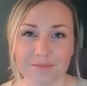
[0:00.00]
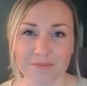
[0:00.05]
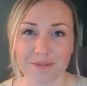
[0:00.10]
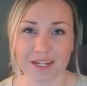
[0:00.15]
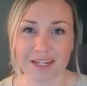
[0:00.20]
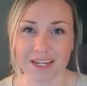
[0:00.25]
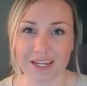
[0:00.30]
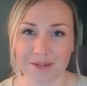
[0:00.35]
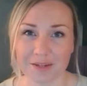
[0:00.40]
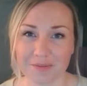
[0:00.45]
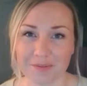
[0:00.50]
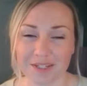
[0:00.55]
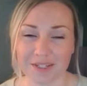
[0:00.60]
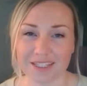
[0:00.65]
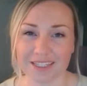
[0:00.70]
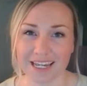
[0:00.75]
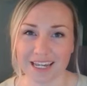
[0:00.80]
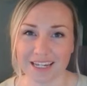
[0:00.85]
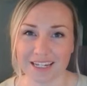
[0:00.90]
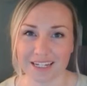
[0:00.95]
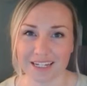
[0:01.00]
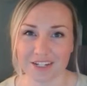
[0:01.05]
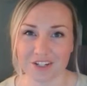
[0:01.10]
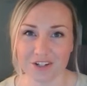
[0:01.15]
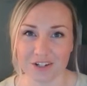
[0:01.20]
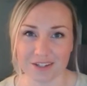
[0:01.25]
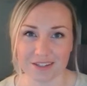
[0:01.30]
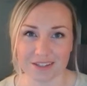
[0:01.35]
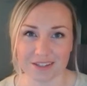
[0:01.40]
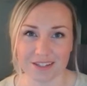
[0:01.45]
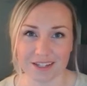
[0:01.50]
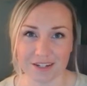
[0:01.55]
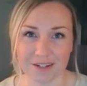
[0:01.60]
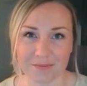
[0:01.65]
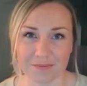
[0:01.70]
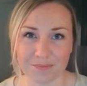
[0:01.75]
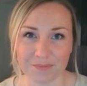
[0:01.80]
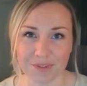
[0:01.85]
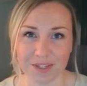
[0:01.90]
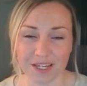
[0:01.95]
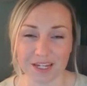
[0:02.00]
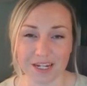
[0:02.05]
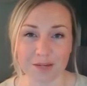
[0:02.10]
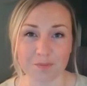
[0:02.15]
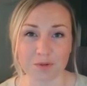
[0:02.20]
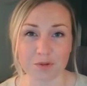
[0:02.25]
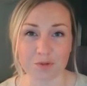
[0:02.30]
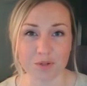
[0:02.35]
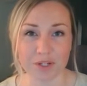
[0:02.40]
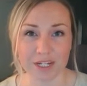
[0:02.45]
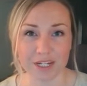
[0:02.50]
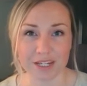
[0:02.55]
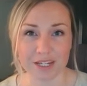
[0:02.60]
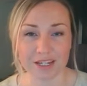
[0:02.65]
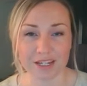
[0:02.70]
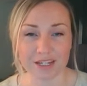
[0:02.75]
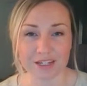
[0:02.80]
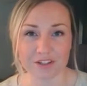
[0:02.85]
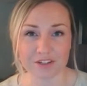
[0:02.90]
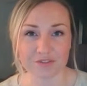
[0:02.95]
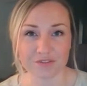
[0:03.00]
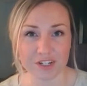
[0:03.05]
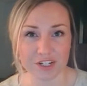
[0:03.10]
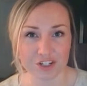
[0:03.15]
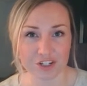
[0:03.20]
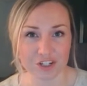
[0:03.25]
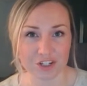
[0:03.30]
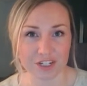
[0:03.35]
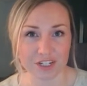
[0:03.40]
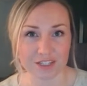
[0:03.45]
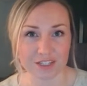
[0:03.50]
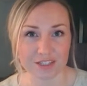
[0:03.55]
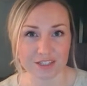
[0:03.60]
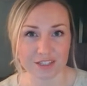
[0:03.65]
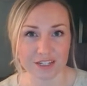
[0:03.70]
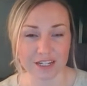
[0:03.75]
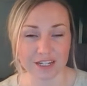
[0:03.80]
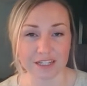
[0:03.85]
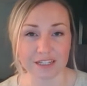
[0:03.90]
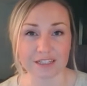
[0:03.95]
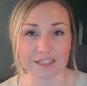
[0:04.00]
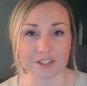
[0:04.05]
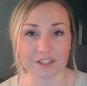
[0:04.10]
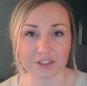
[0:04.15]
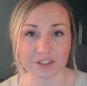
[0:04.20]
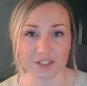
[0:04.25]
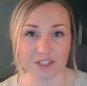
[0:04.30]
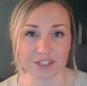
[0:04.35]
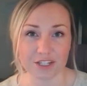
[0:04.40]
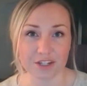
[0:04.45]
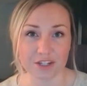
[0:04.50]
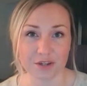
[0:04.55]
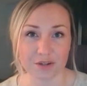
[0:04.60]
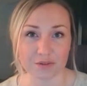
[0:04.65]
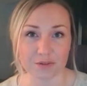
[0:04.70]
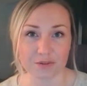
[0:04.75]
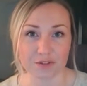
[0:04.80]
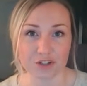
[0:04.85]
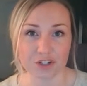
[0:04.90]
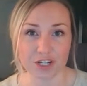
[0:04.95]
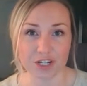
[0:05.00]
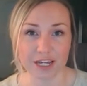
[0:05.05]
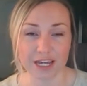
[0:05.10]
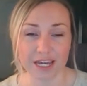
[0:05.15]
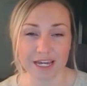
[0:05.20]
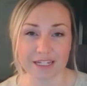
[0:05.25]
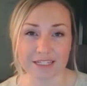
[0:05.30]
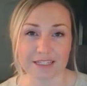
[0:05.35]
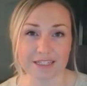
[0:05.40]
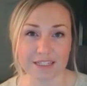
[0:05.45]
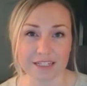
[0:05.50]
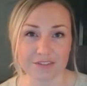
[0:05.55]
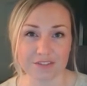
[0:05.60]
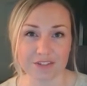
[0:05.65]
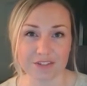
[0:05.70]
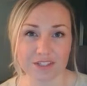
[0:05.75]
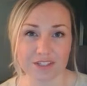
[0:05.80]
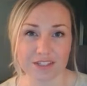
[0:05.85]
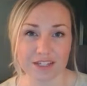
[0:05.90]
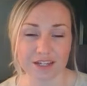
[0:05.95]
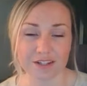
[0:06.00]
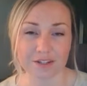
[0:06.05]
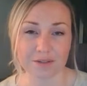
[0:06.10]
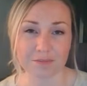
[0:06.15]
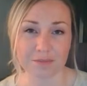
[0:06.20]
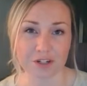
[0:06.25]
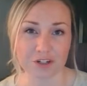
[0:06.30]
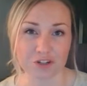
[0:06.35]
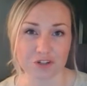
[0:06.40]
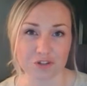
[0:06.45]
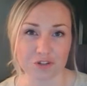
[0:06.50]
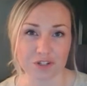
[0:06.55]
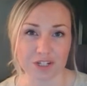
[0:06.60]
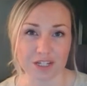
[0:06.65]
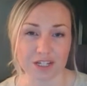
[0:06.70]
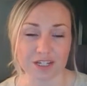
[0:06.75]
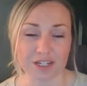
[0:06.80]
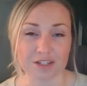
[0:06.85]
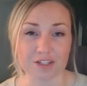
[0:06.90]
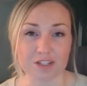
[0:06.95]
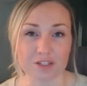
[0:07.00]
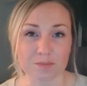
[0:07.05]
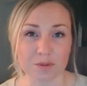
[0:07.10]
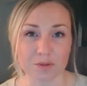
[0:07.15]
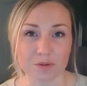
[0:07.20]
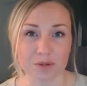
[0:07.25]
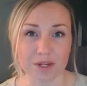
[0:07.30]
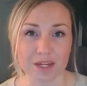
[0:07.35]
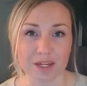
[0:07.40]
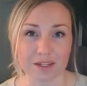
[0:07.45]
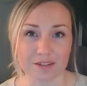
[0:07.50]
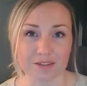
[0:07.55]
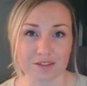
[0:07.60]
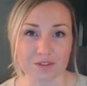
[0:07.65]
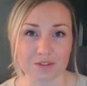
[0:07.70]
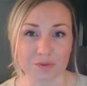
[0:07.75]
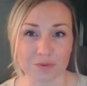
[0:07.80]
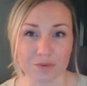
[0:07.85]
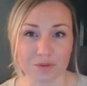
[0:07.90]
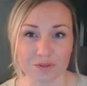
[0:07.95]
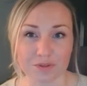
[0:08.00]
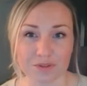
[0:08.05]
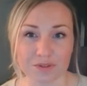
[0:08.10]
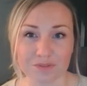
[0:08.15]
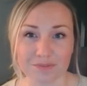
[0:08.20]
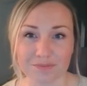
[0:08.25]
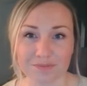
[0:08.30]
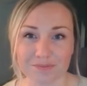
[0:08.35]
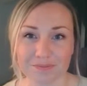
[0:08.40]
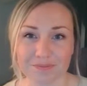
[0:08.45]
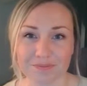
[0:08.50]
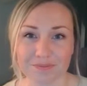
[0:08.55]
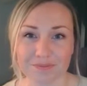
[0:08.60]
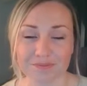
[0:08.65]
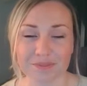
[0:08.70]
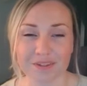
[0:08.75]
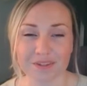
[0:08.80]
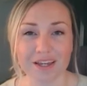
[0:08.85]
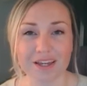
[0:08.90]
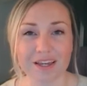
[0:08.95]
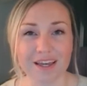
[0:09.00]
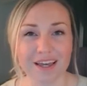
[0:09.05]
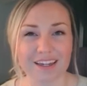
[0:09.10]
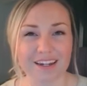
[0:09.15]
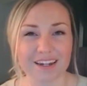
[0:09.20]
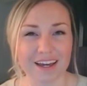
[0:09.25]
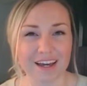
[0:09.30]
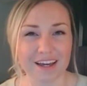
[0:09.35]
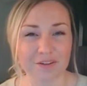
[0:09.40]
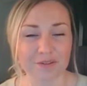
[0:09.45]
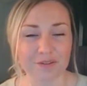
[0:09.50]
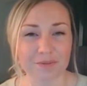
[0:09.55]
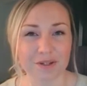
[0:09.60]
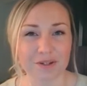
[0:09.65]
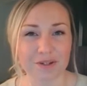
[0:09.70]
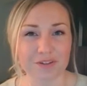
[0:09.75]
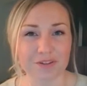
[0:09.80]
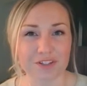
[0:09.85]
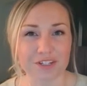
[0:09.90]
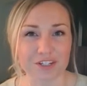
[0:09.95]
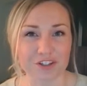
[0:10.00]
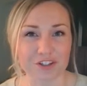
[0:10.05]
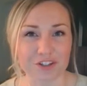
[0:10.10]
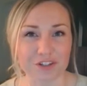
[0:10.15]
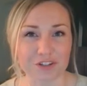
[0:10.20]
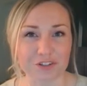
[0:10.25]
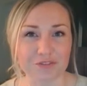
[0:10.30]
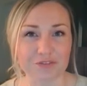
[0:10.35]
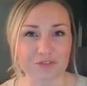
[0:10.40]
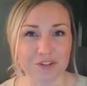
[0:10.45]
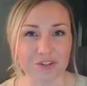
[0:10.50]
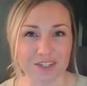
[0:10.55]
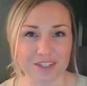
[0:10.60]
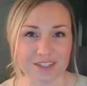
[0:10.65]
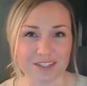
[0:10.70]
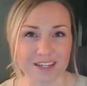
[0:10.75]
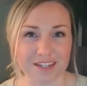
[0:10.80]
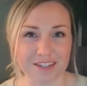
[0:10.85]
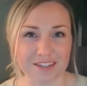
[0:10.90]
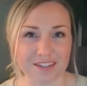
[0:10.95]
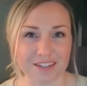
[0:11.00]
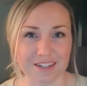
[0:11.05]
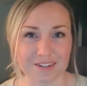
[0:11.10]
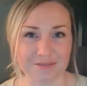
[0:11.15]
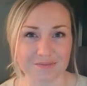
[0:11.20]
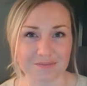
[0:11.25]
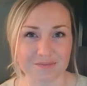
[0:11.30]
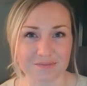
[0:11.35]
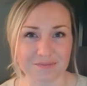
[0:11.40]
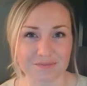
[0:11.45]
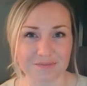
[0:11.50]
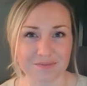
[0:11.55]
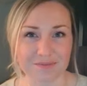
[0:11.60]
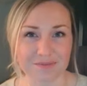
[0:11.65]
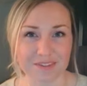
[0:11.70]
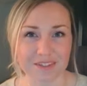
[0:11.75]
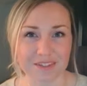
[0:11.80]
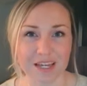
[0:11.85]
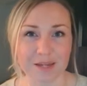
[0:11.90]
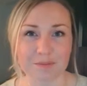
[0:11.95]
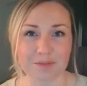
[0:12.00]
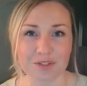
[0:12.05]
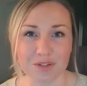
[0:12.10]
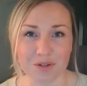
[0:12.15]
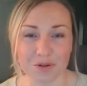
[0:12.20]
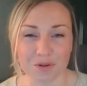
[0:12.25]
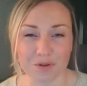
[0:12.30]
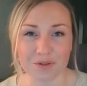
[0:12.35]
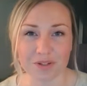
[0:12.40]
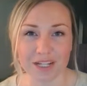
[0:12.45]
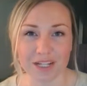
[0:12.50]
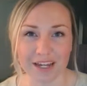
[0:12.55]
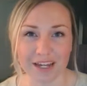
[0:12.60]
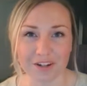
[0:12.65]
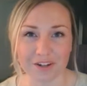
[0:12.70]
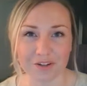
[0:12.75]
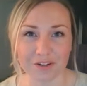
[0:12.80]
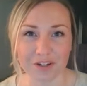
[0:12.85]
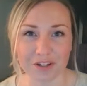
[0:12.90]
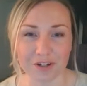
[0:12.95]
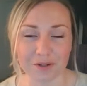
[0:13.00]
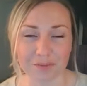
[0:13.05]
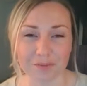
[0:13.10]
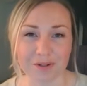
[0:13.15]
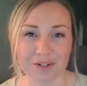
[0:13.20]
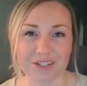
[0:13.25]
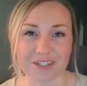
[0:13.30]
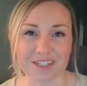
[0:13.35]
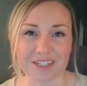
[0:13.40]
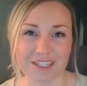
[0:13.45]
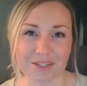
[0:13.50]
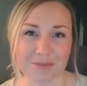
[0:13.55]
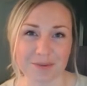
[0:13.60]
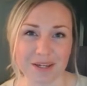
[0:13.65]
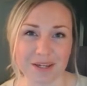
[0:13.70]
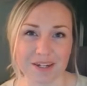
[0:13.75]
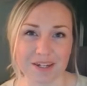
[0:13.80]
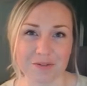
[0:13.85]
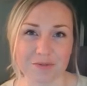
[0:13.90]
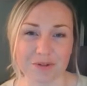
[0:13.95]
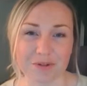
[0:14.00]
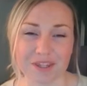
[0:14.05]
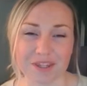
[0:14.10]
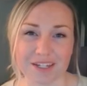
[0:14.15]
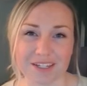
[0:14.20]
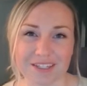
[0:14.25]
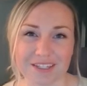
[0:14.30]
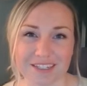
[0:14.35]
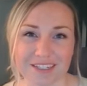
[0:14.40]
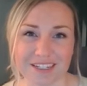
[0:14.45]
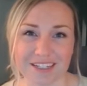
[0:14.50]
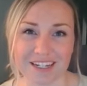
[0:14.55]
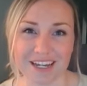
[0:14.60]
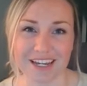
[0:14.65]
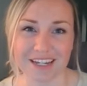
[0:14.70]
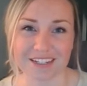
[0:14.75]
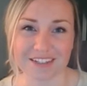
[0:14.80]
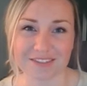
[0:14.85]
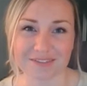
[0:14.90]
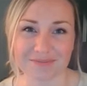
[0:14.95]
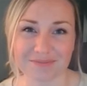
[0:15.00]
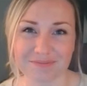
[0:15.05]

My name is Katie Jensen, and I'm a reading interventionist and literacy coach at Stevens Elementary in Spokane Schools. And I will be your teacher for this lesson. I'm so glad you're here participating with us today.